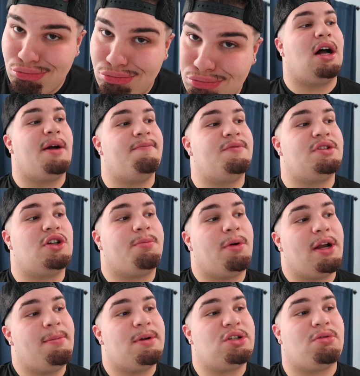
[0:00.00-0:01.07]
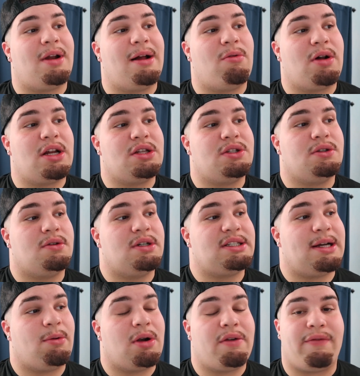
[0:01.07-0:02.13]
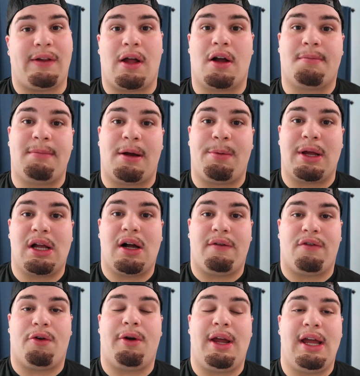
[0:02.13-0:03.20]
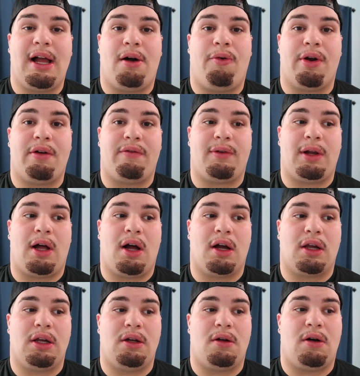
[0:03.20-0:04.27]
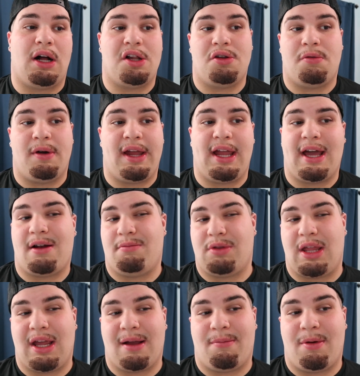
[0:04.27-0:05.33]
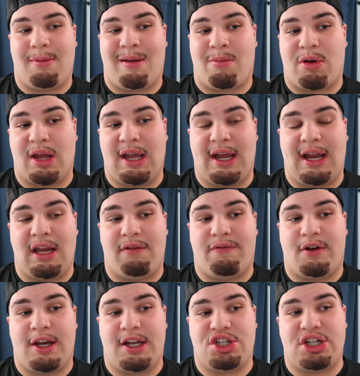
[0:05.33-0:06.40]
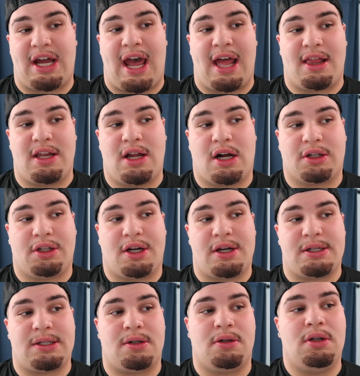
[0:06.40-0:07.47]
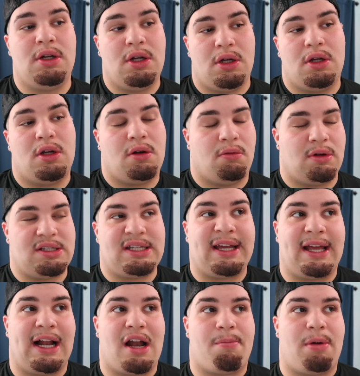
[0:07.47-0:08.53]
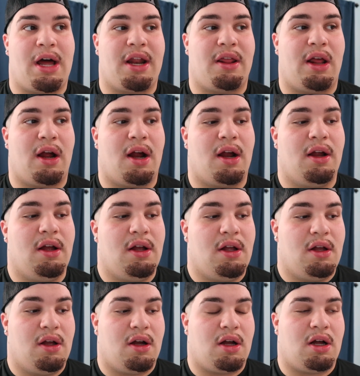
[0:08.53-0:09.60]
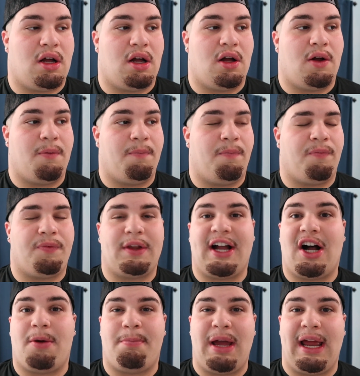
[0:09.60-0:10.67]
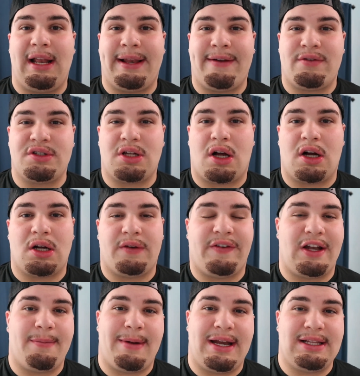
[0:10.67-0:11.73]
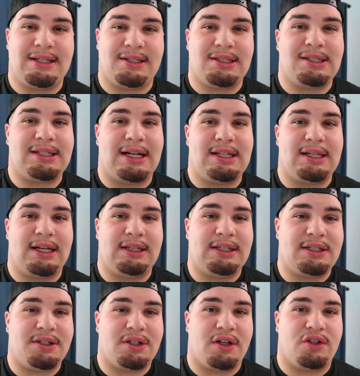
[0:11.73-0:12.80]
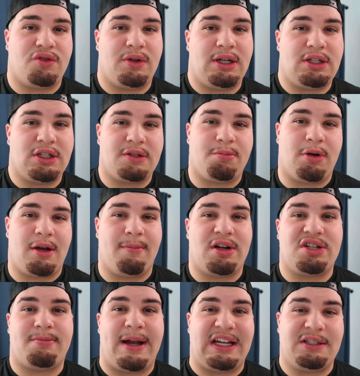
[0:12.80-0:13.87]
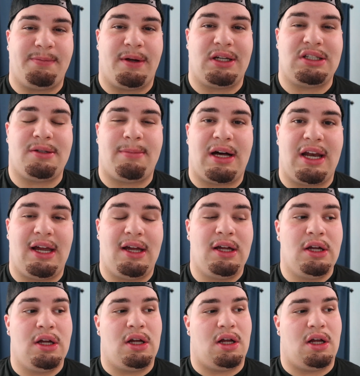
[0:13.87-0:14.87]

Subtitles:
So pretty much what I want to do is I want to vlog my recovery. I want to vlog, you know, on the way. I don't think I'm going to be able to get any footage at the doctor. So once I get out of there, how pain levels are, if anybody does decide to get this surgery, just pretty much my experience about it.